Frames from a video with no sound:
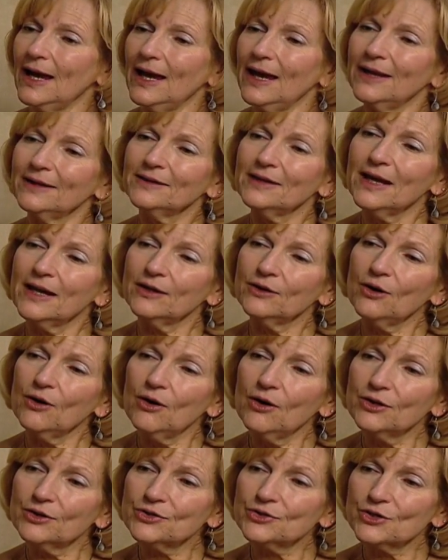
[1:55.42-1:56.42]
And then
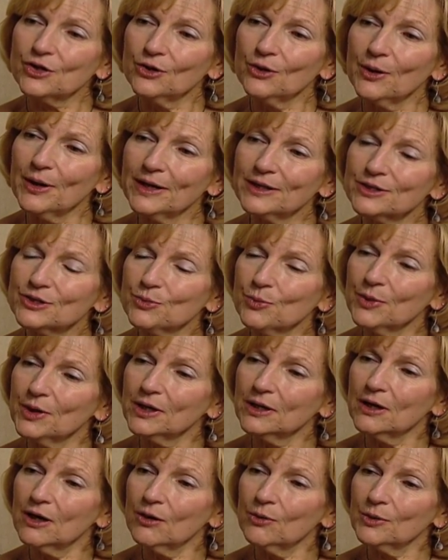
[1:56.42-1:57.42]
also, as we
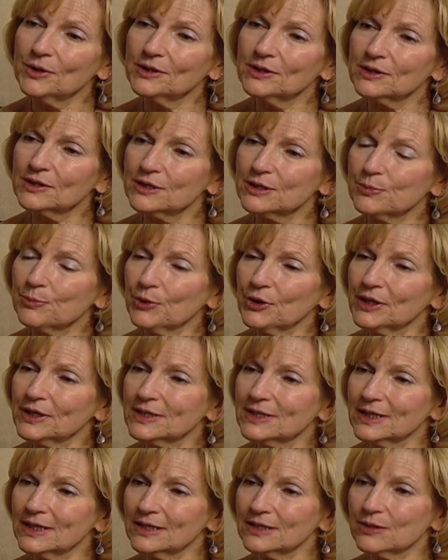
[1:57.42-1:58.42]
go into the spring
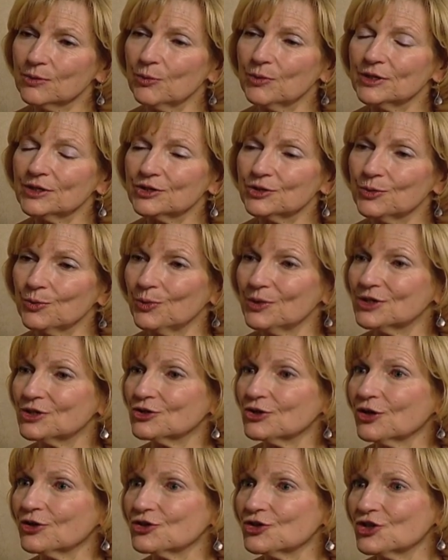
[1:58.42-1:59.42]
season, we, we
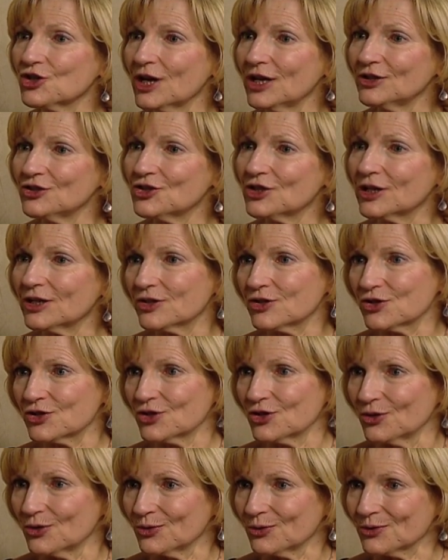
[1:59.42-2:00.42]
start changing
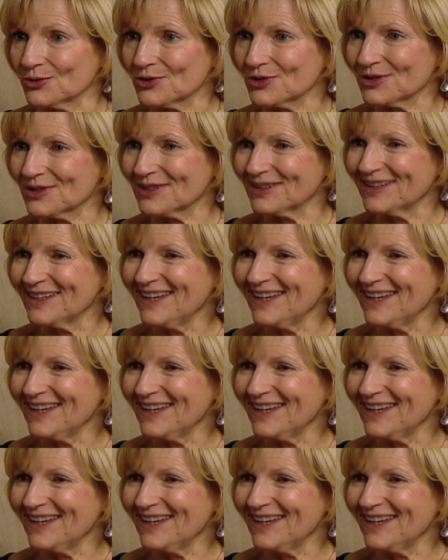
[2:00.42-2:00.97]
shoes.